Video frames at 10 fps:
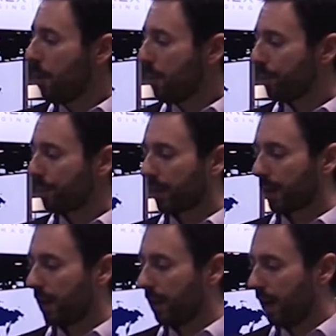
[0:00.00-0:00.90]
Now,
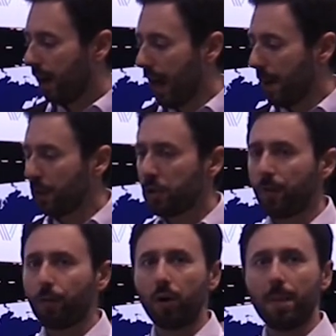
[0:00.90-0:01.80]
I
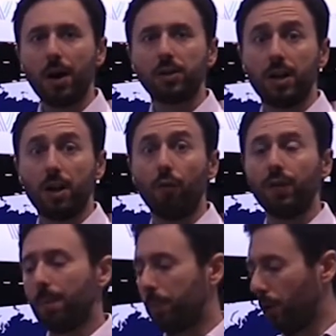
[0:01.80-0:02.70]
mentioned before about the
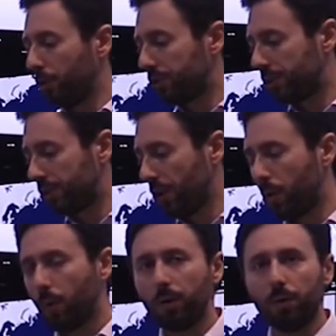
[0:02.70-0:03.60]
novel approach.
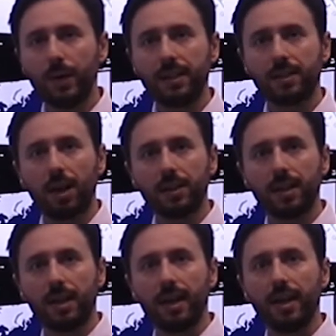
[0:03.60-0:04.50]
So we
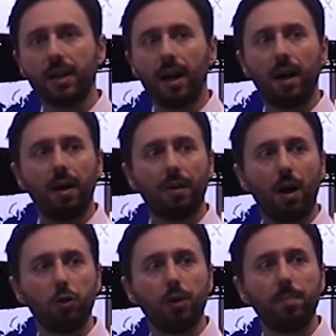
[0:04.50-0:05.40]
started thinking
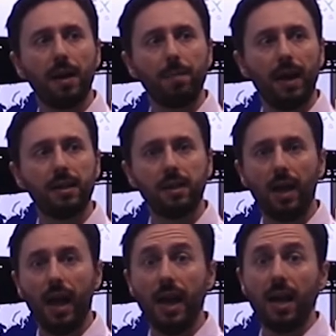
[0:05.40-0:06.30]
how to implement
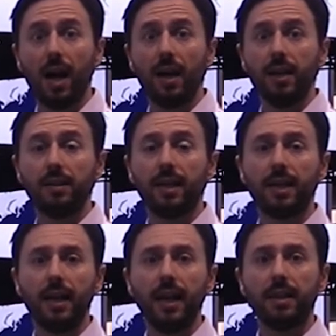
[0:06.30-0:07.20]
AI
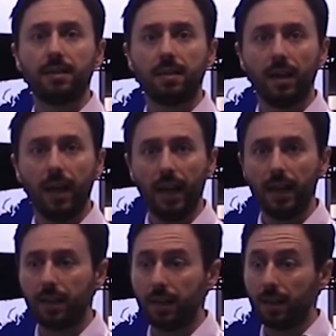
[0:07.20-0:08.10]
techniques
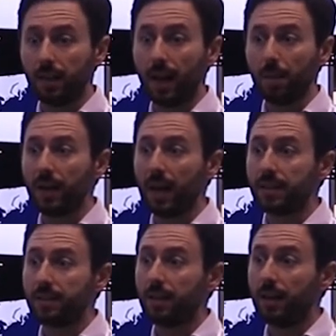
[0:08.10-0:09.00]
in helping
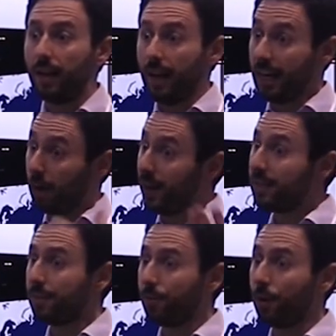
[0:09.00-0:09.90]
us
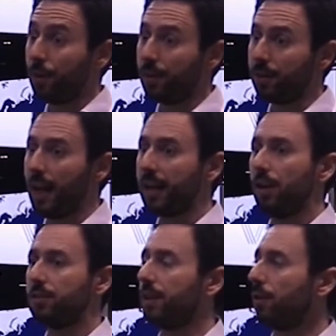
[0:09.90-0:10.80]
increase further
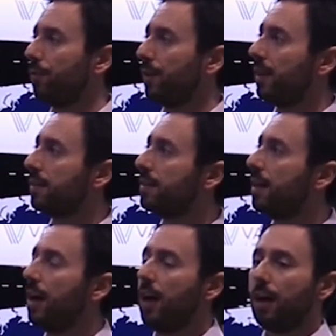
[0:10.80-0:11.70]
diagnostic confidence.
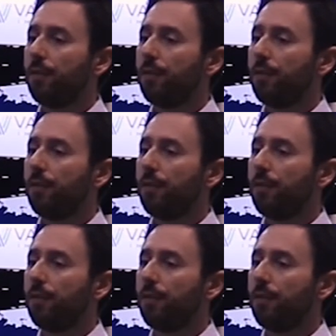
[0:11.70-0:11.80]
